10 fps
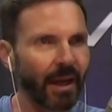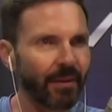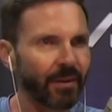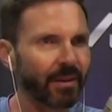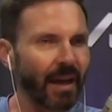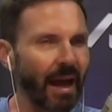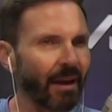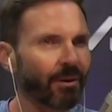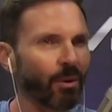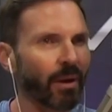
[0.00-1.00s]
And then I
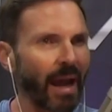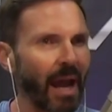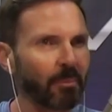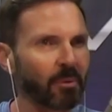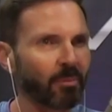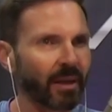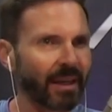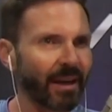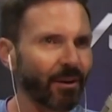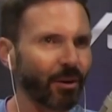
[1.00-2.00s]
don't know what happened, but it
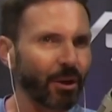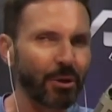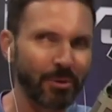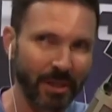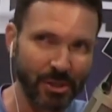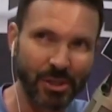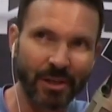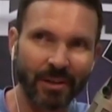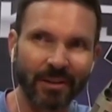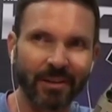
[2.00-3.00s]
got all goonish.
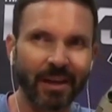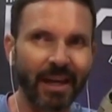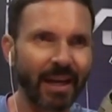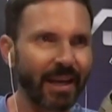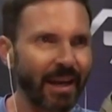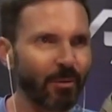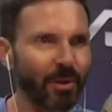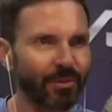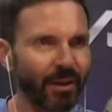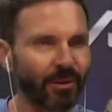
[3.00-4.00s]
And
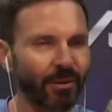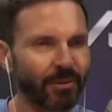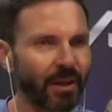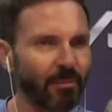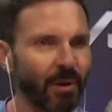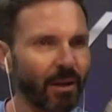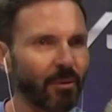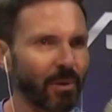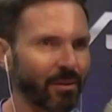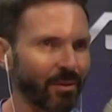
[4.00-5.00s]
everybody's like, well, if you got a mullet,
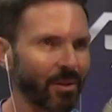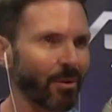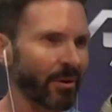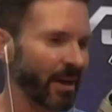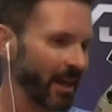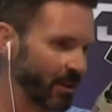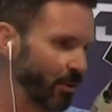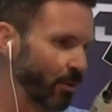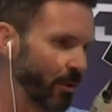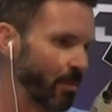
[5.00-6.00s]
basically you are not
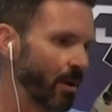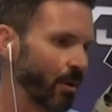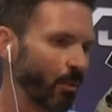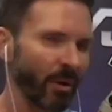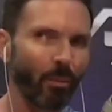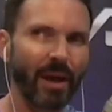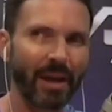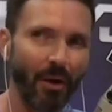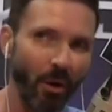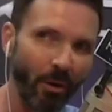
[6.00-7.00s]
cool. And the mullet went away in
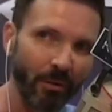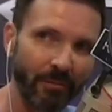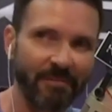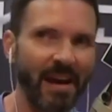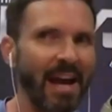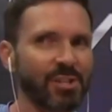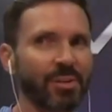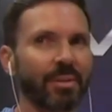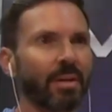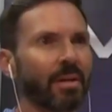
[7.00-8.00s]
hard fashion.